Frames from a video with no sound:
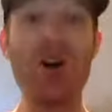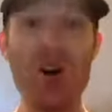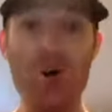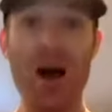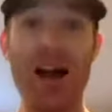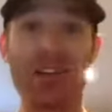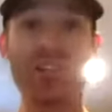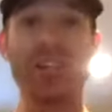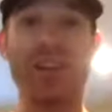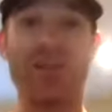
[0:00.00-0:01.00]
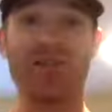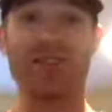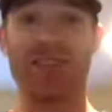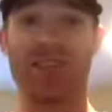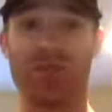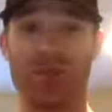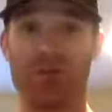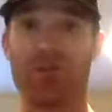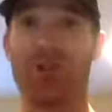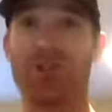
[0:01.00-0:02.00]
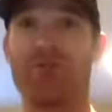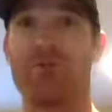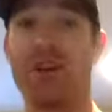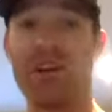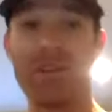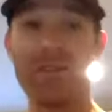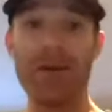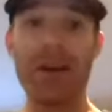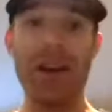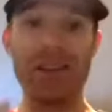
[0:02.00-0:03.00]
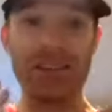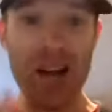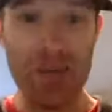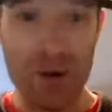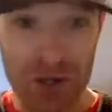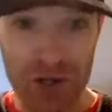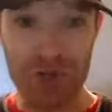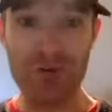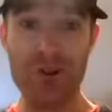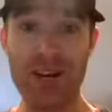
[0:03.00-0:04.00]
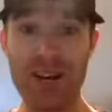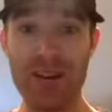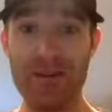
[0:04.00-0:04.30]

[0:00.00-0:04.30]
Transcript: Who actually cares that they don't join you, right? It's not about you, right?